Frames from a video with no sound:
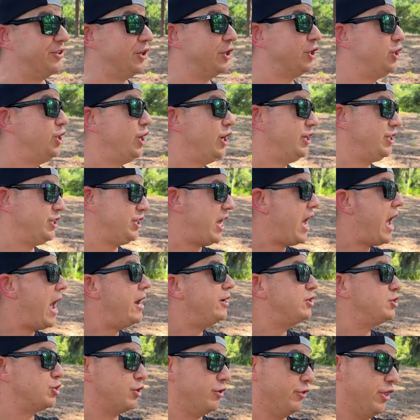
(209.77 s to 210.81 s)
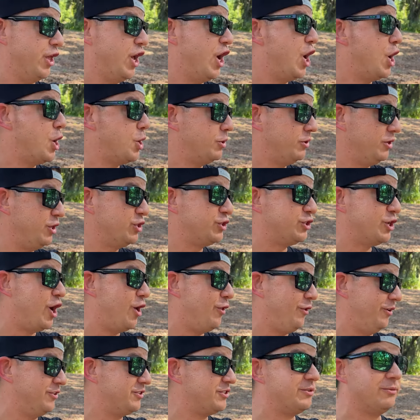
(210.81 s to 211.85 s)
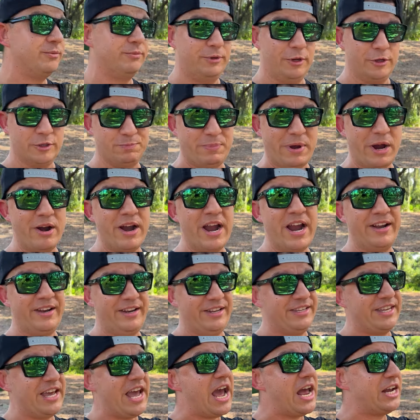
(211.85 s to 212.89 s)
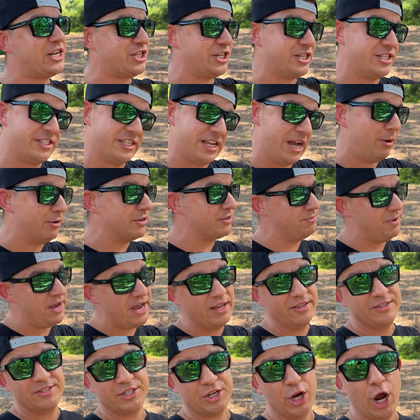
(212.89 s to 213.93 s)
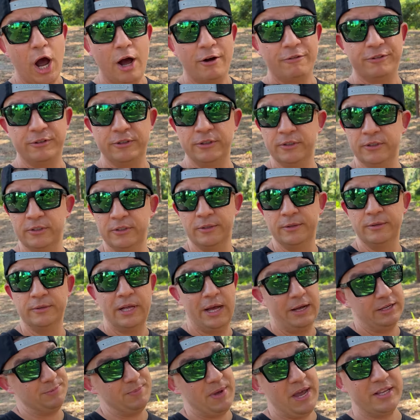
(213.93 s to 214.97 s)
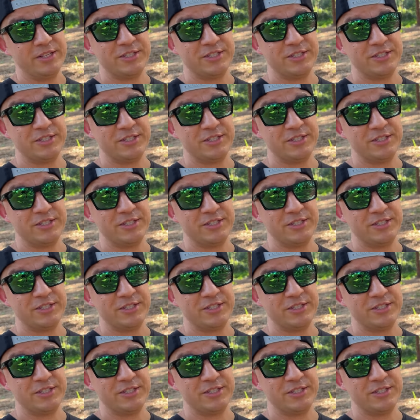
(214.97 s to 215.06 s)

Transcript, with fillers: a good catcher, though. You saw those those barehanded catches? That was man stuff. That was man